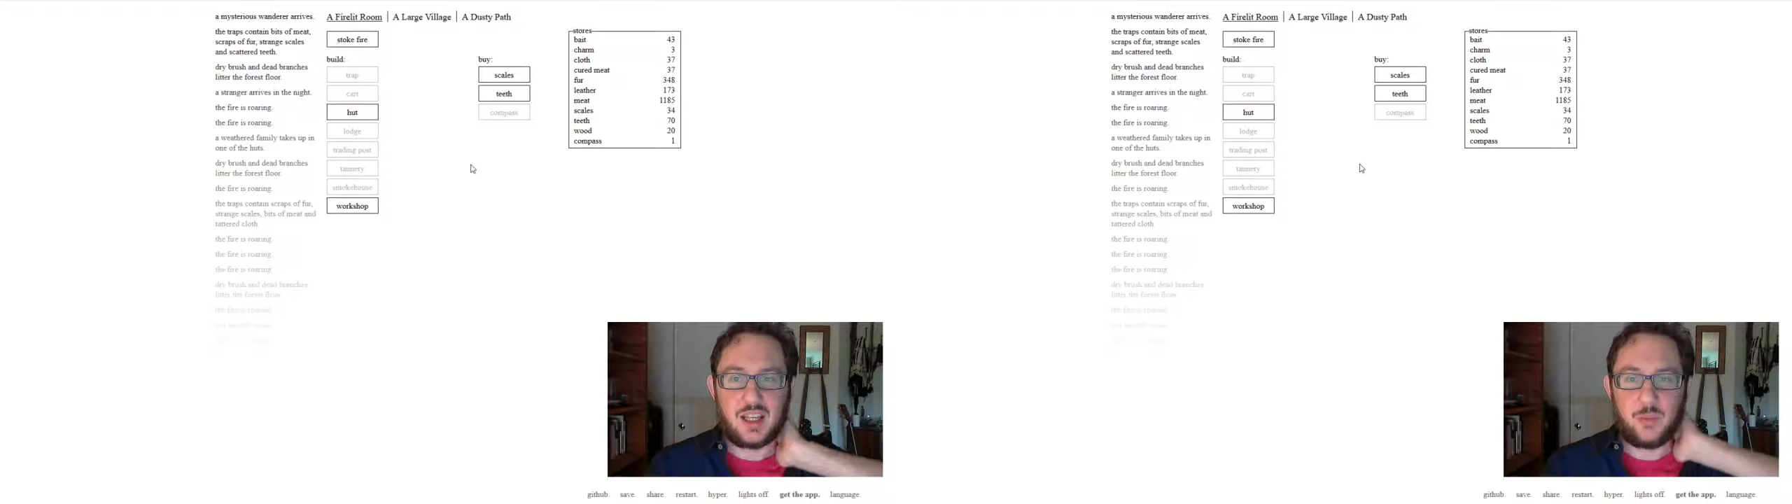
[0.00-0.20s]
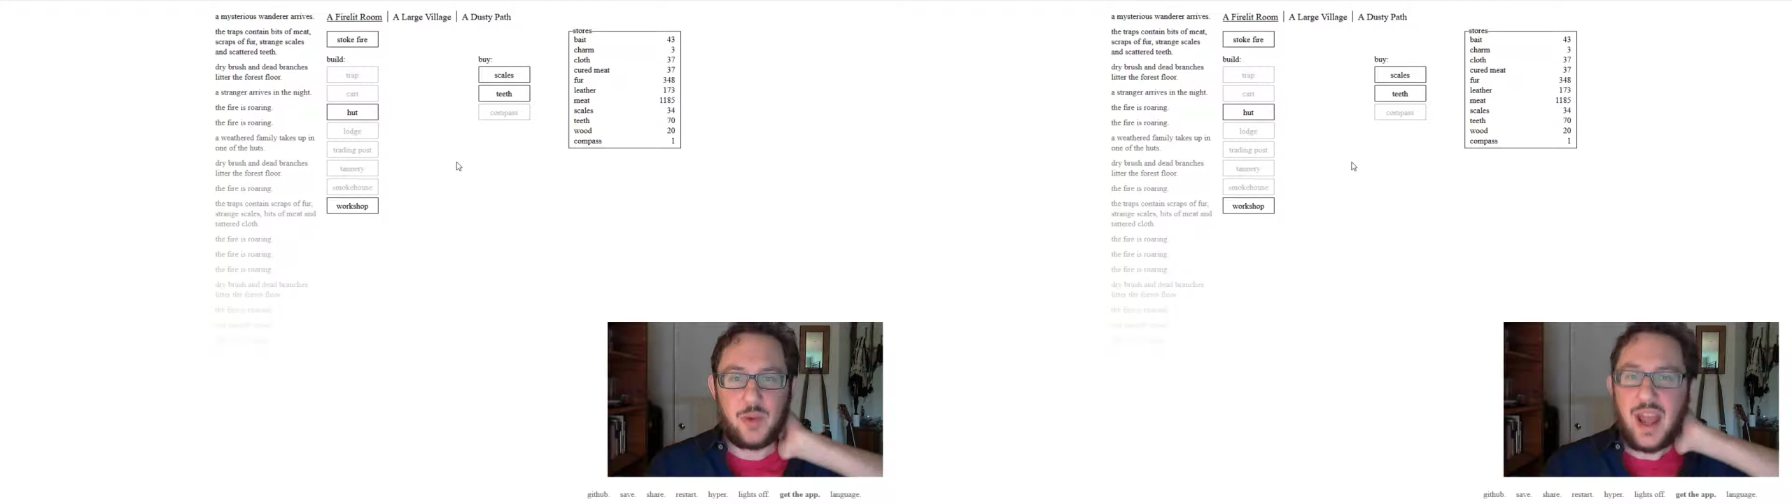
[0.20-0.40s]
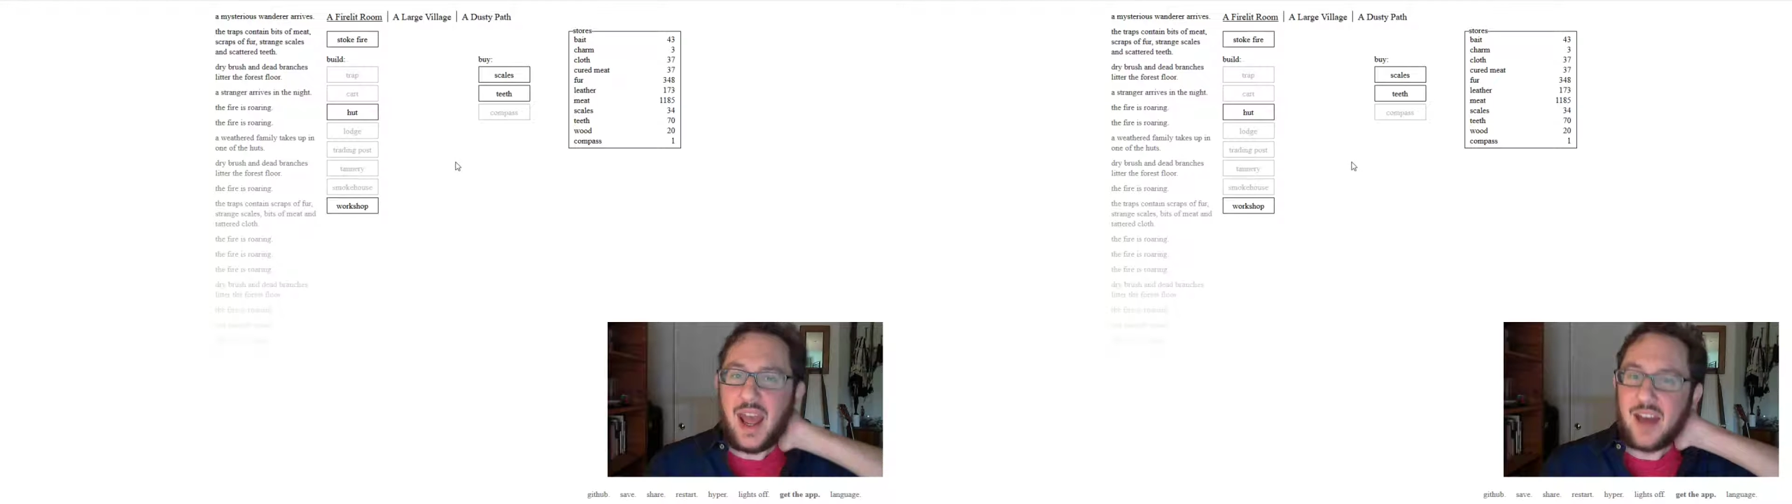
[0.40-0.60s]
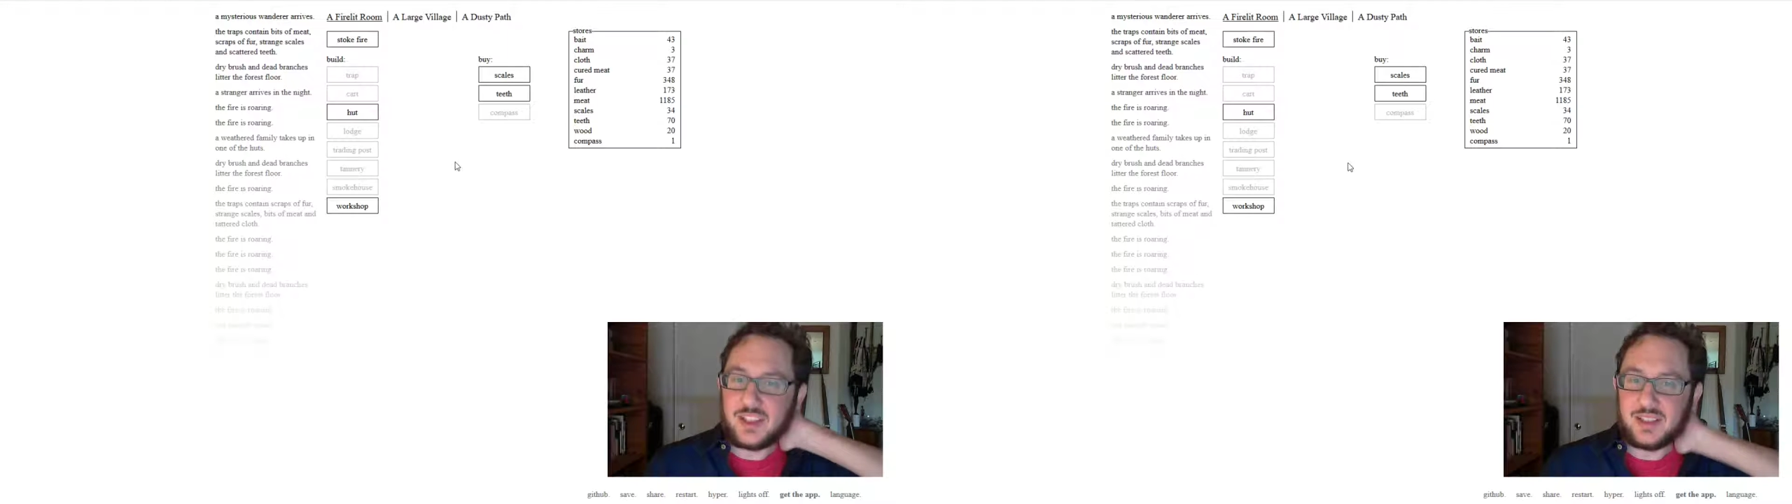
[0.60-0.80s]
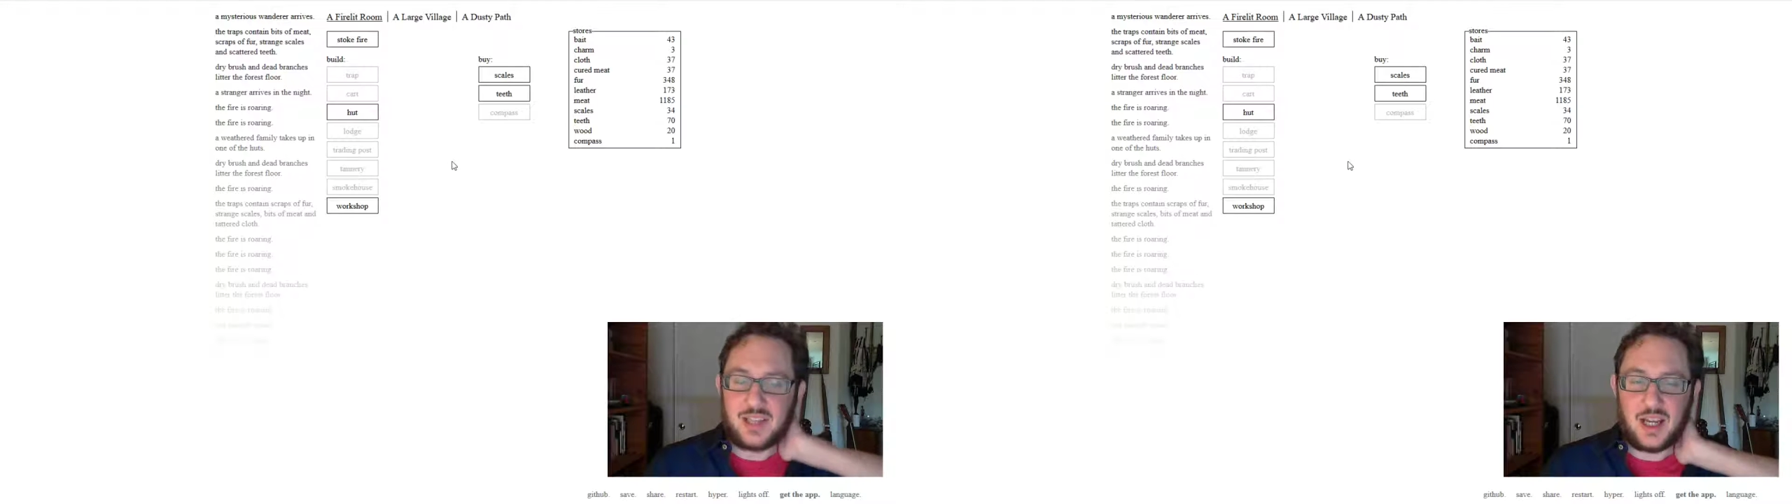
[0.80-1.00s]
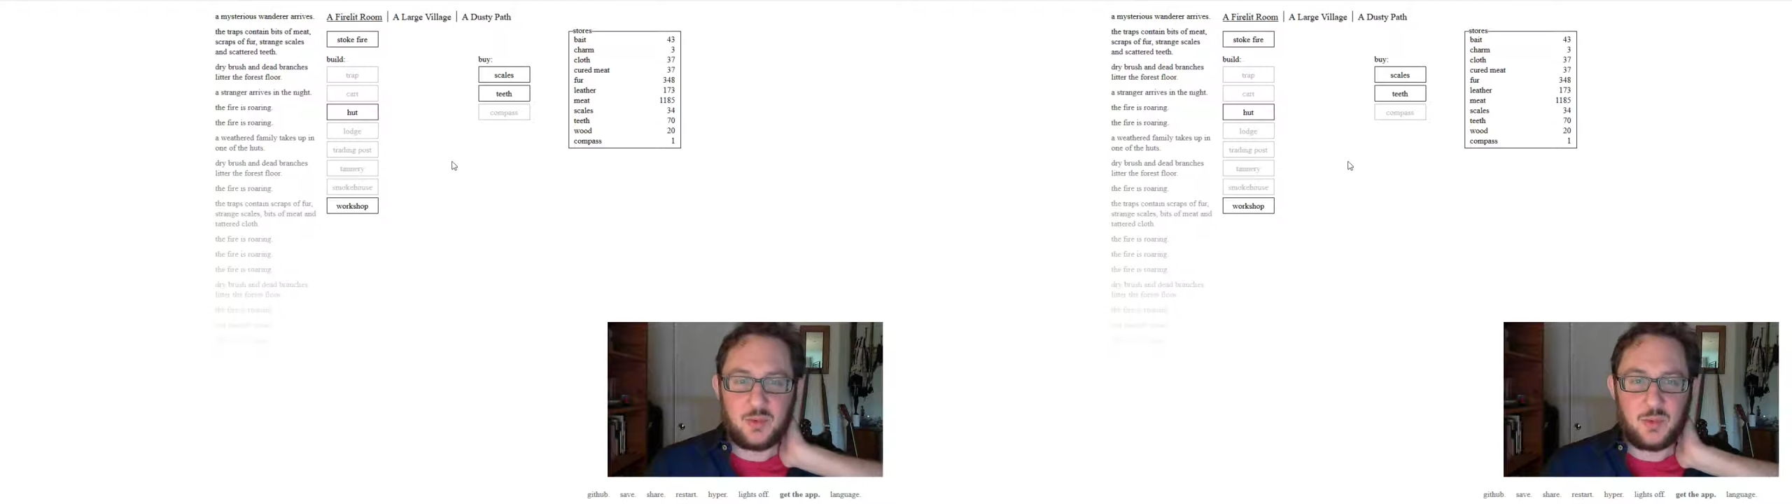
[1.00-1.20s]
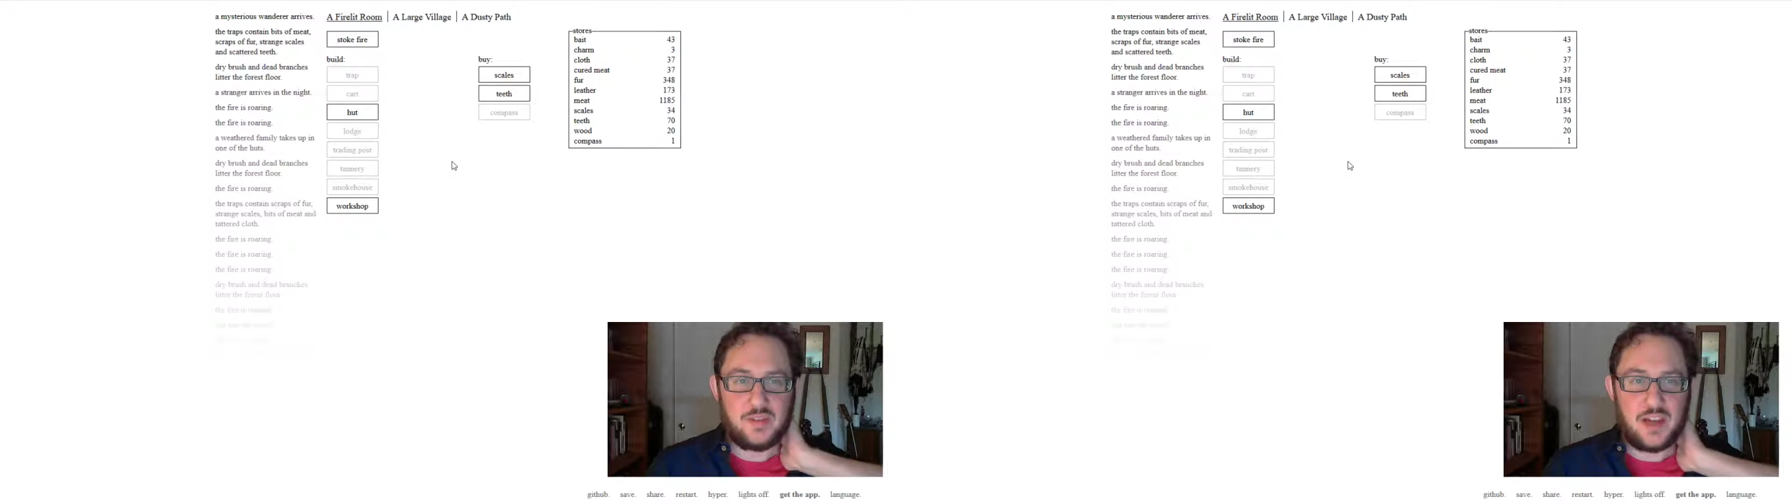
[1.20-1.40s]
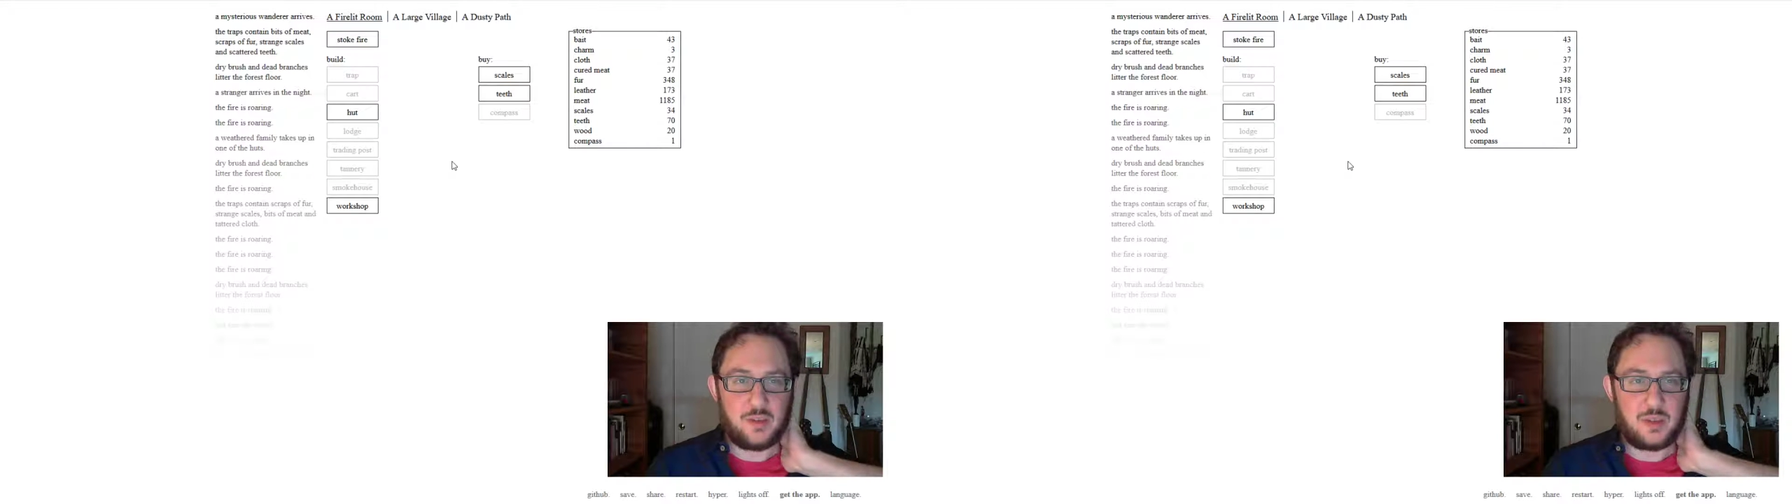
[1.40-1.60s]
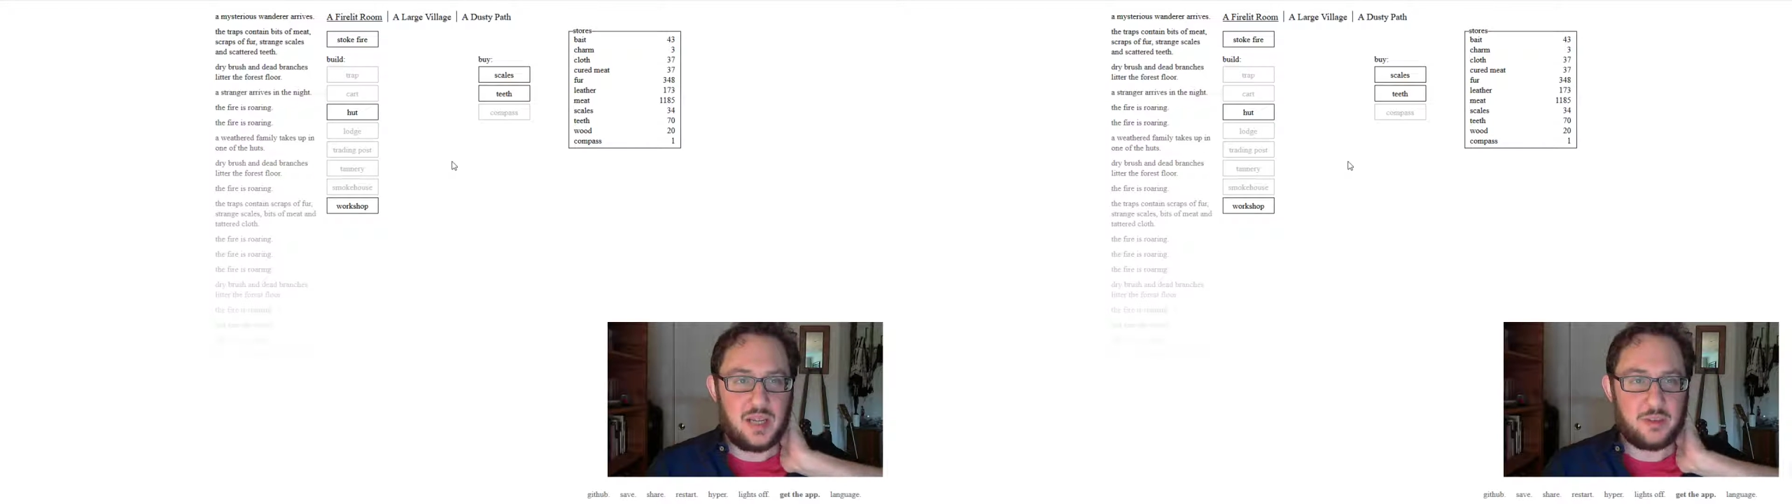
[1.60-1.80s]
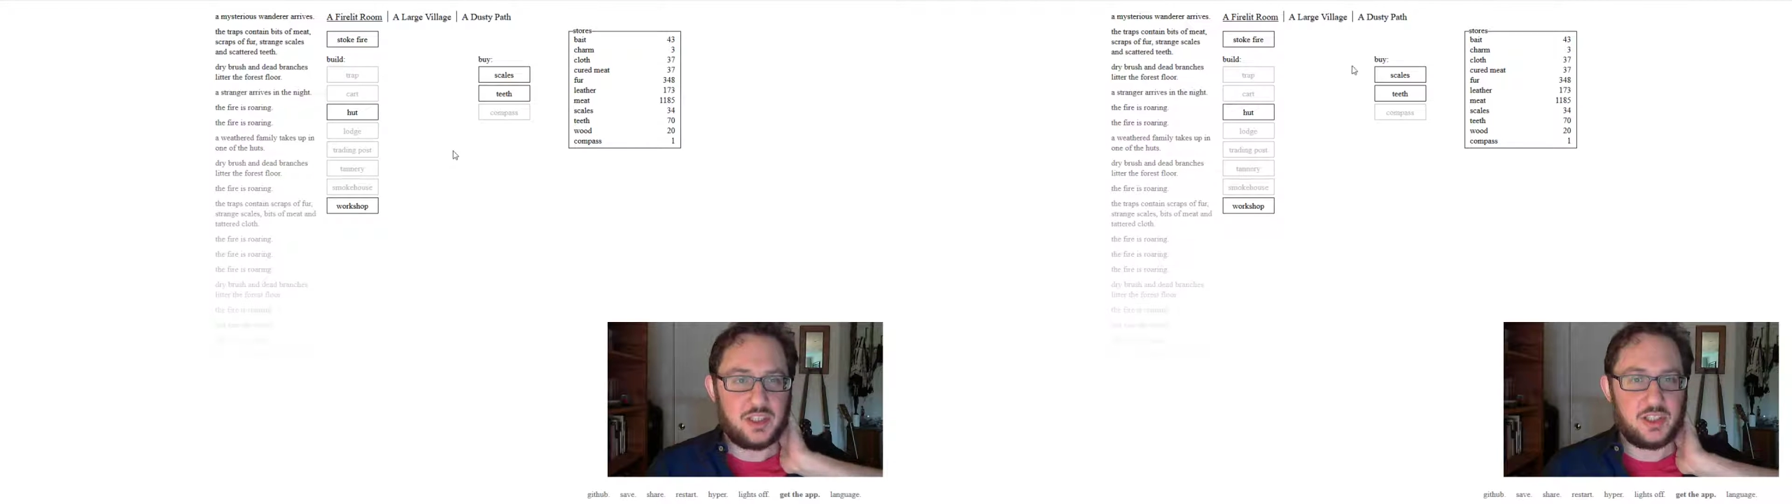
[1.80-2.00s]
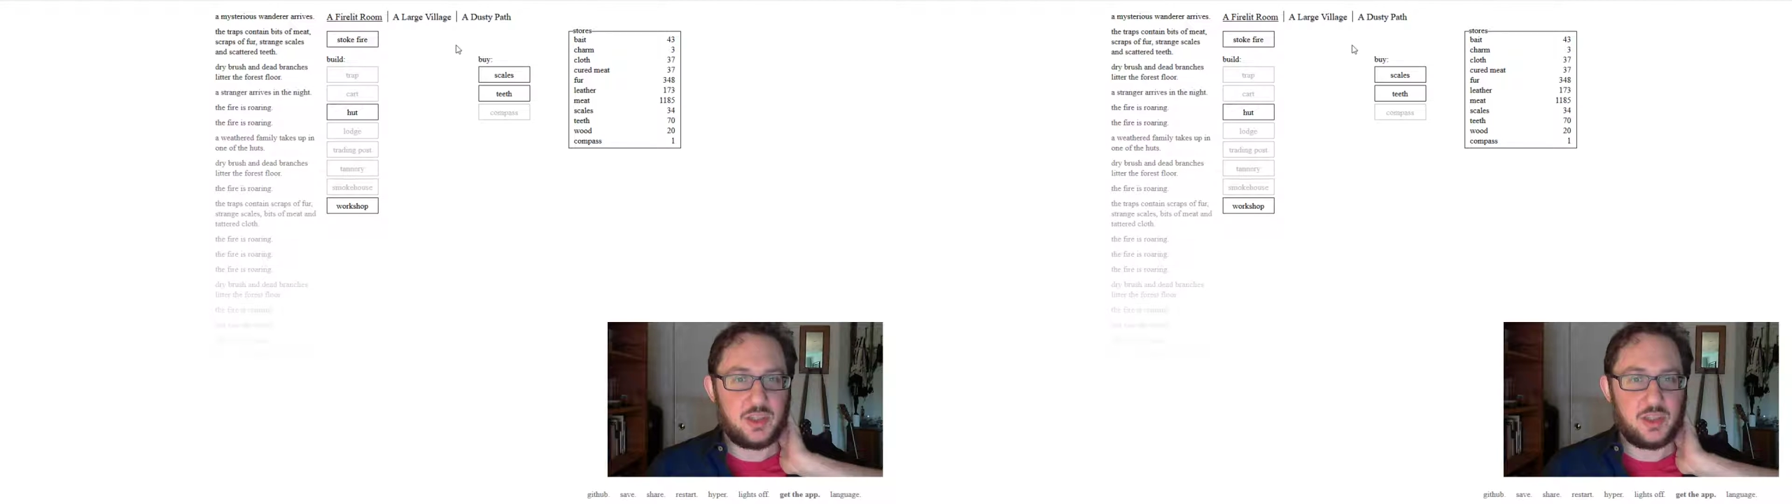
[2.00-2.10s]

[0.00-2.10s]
We have it, and we've never been able to